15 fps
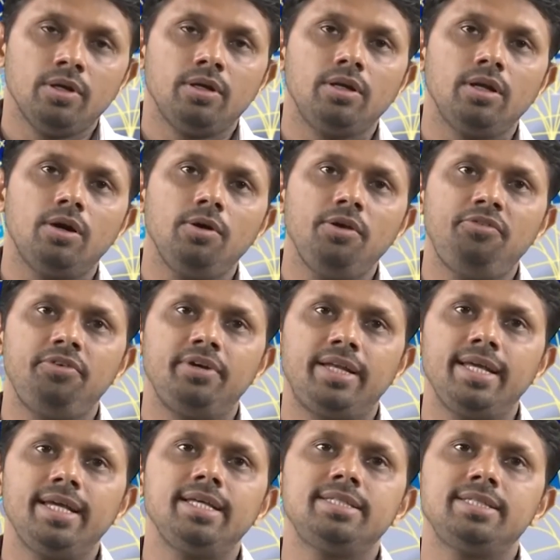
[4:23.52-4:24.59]
Now, if it
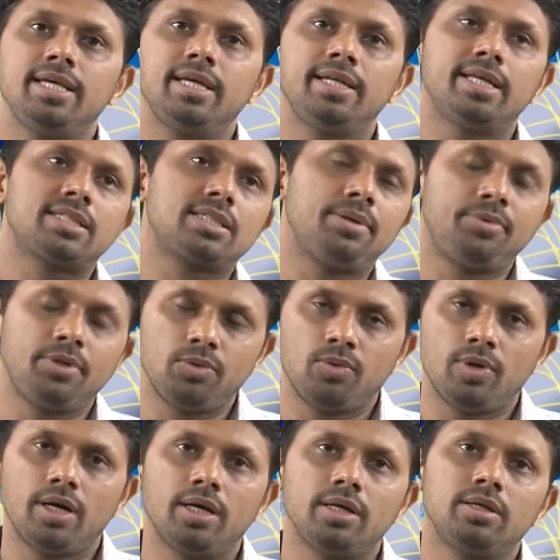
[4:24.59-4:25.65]
is a descriptive
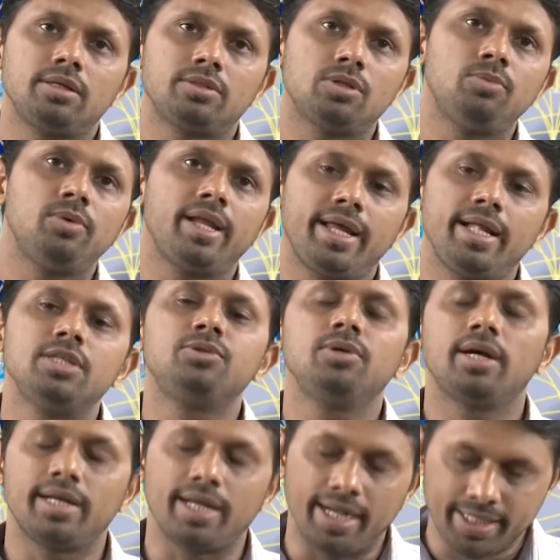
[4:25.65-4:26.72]
one, somewhere else you
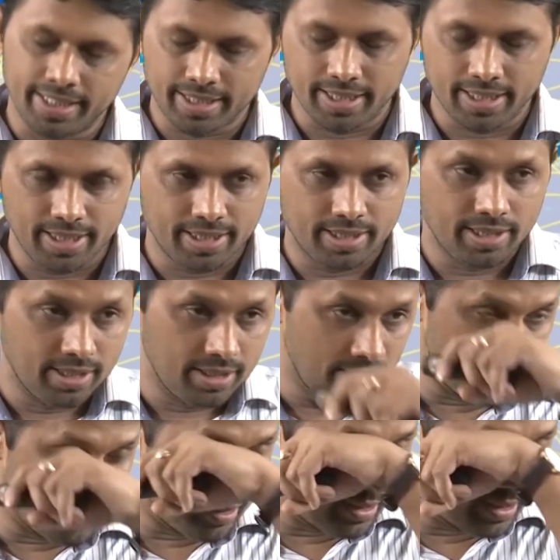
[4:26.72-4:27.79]
are writing it,
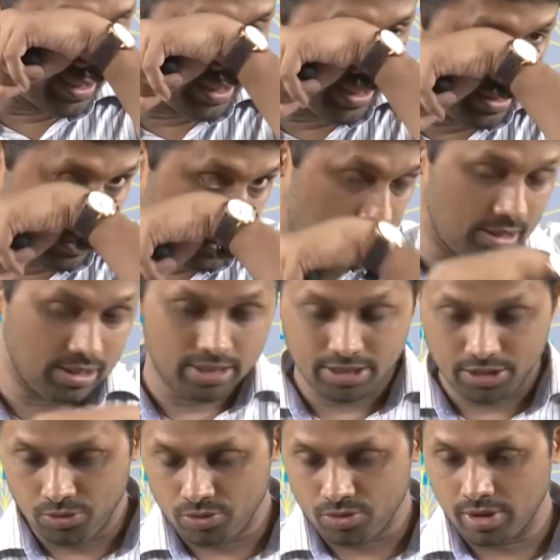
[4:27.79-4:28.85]
then
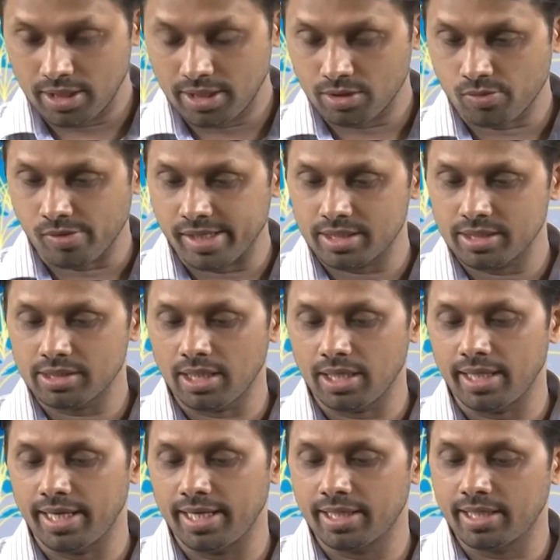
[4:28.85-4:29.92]
usually the questions are
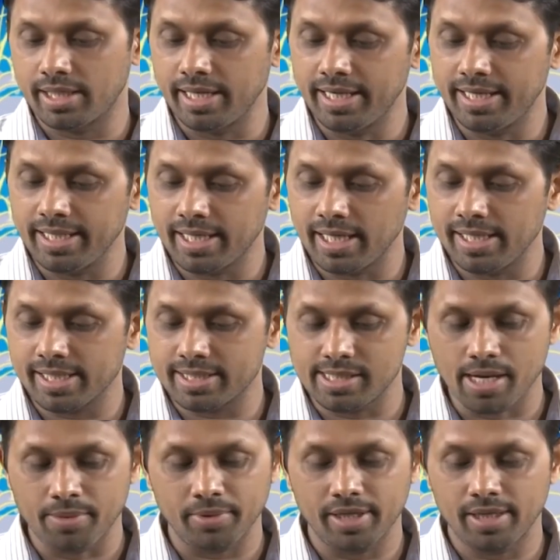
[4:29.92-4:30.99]
like critically
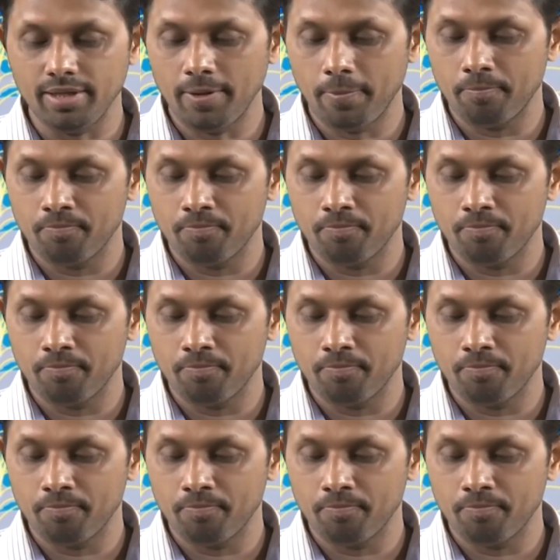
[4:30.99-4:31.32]
examine